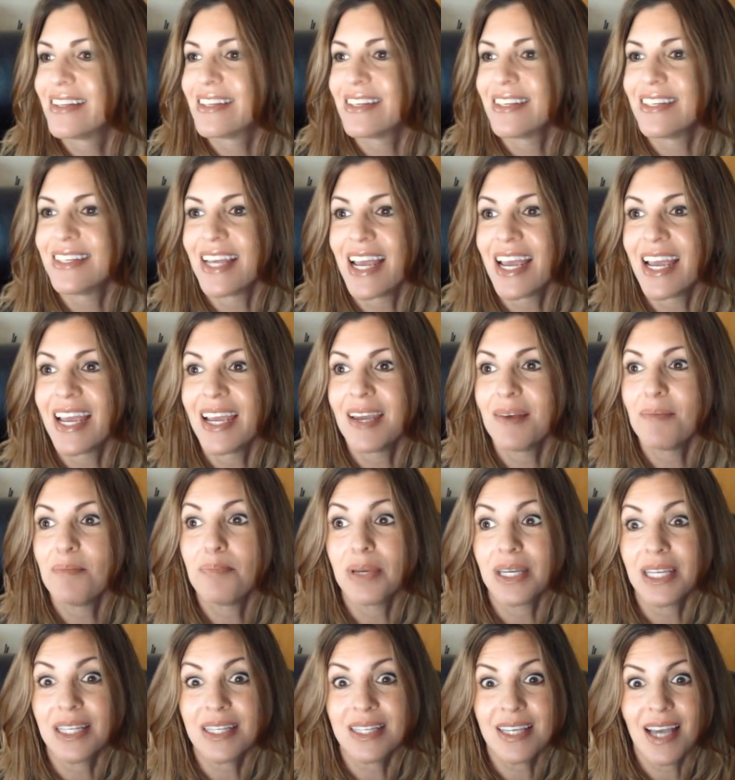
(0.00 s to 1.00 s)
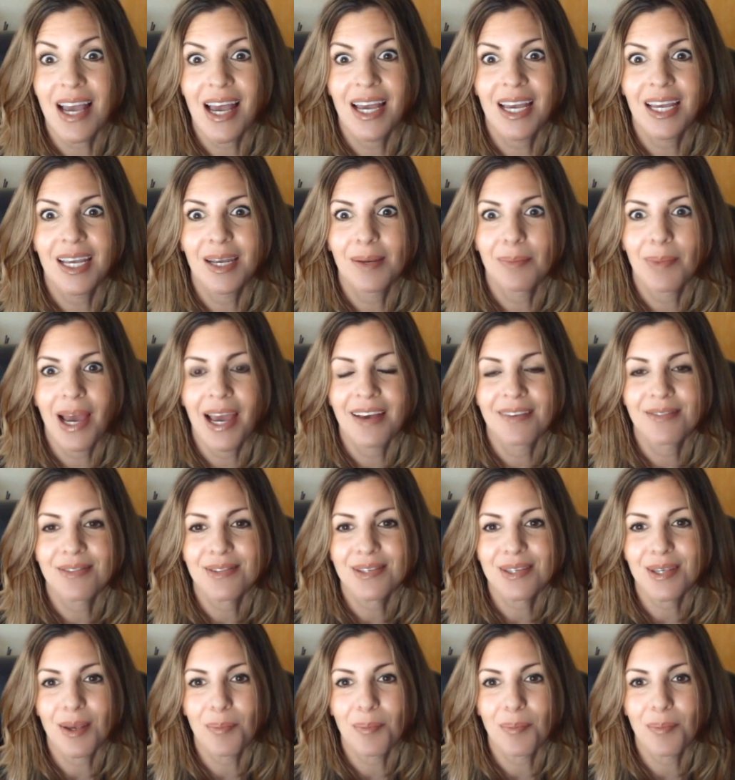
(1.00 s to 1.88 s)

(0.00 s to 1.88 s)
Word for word: Today, big time, I have